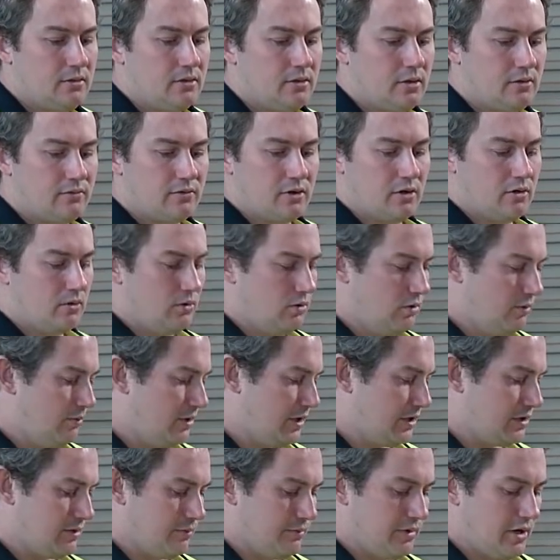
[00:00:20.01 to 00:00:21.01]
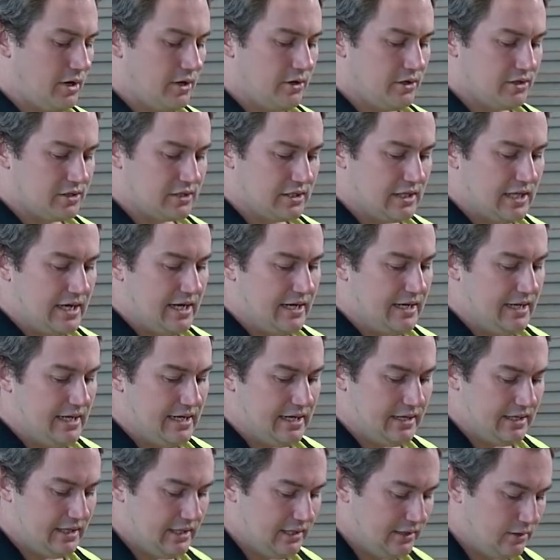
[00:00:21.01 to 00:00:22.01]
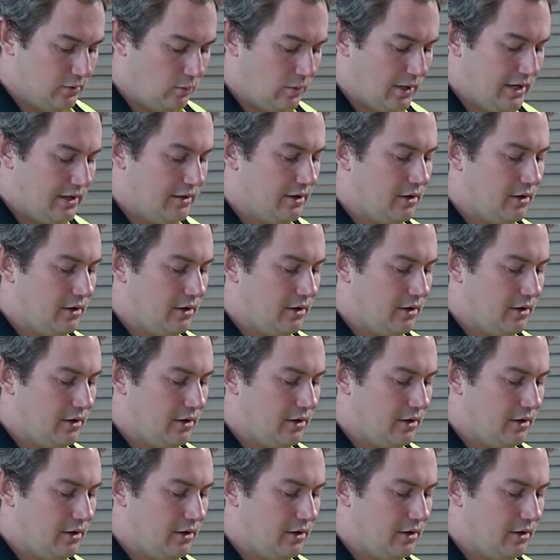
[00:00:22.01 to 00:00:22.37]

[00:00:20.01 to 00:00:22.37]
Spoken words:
I've got all my components laid out here the way